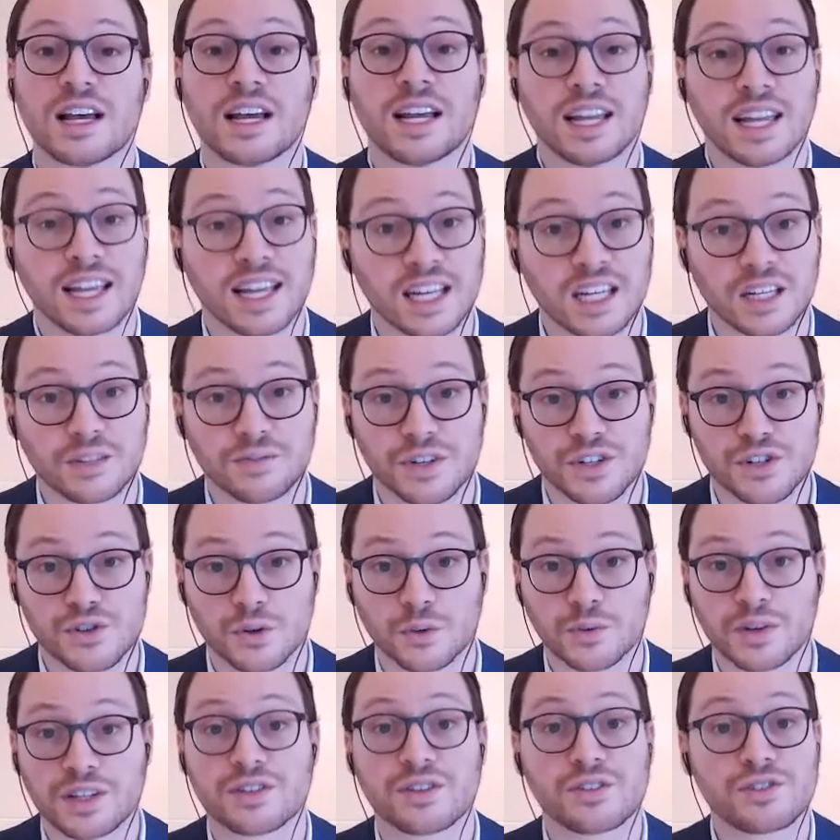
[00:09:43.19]
individual
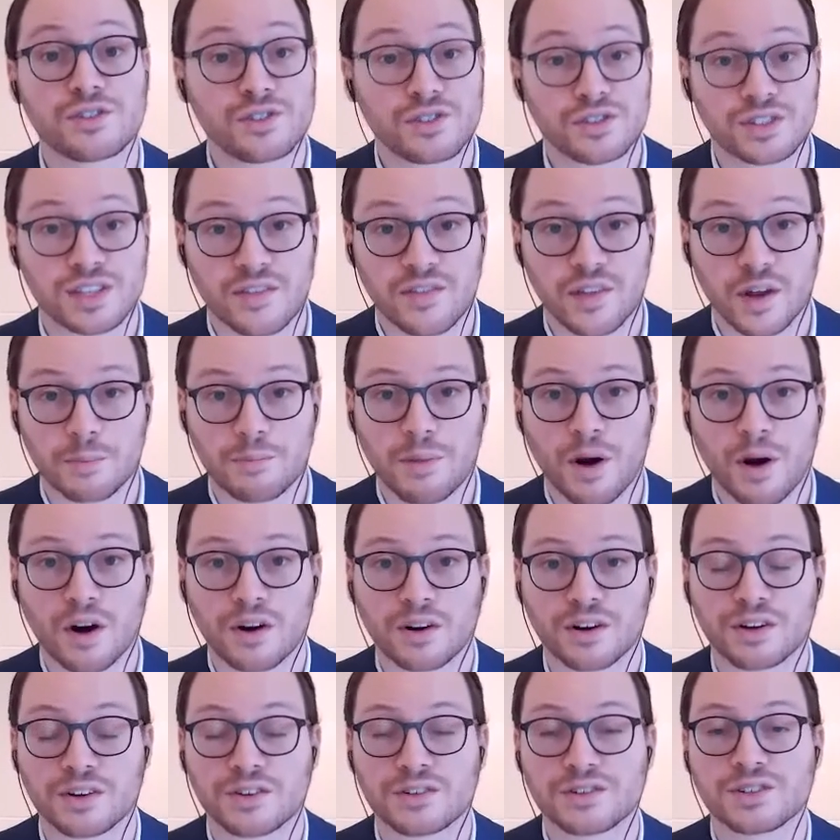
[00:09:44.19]
researchers and their
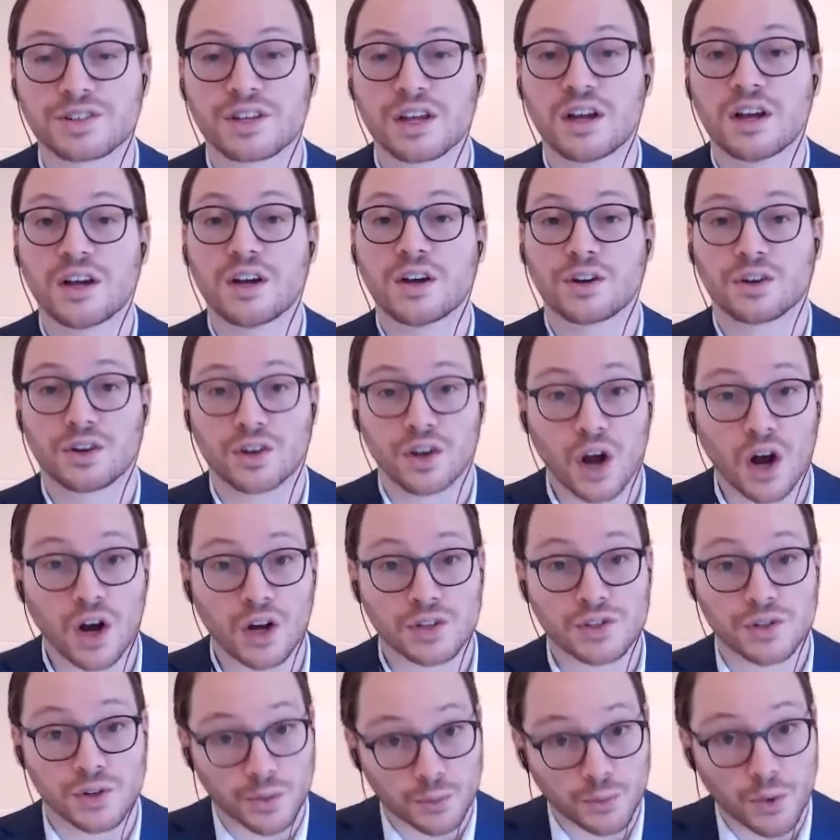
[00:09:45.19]
partners could all
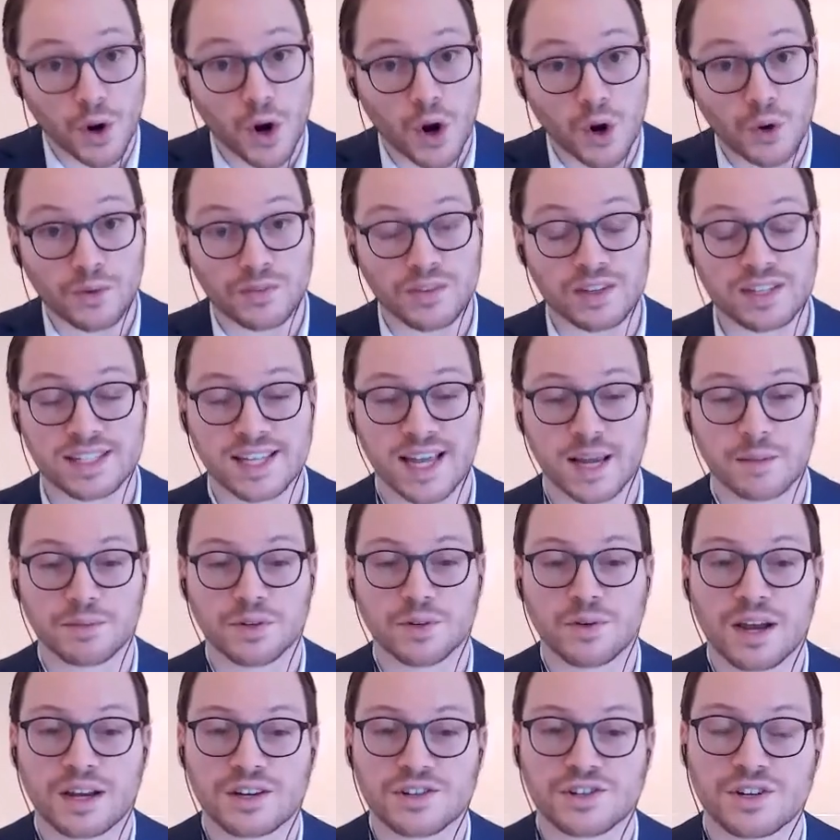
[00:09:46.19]
sort of row in the same
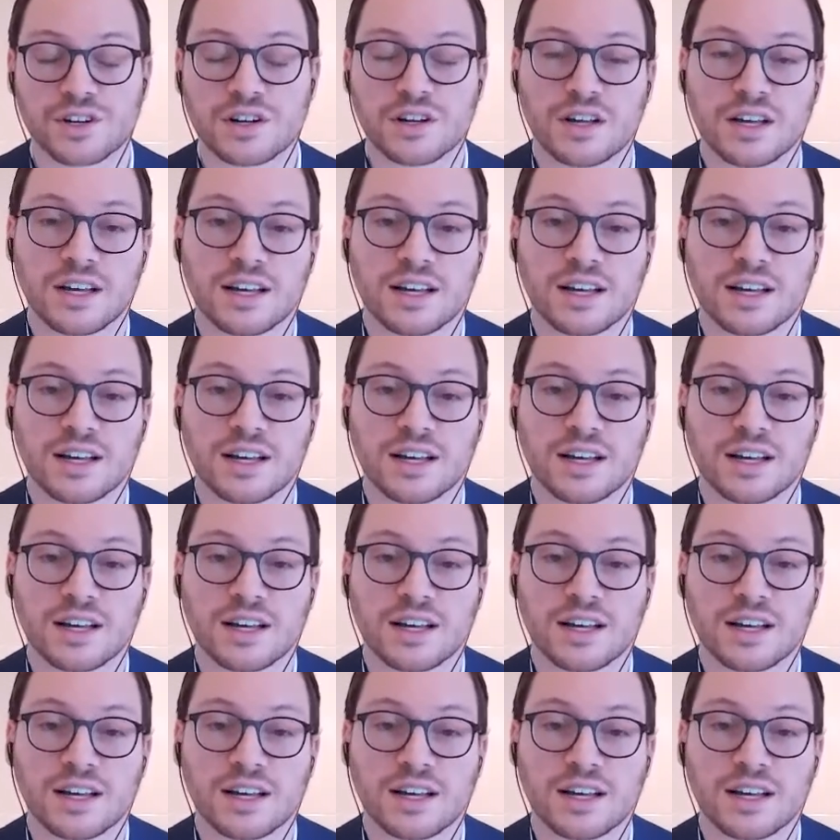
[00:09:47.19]
direction.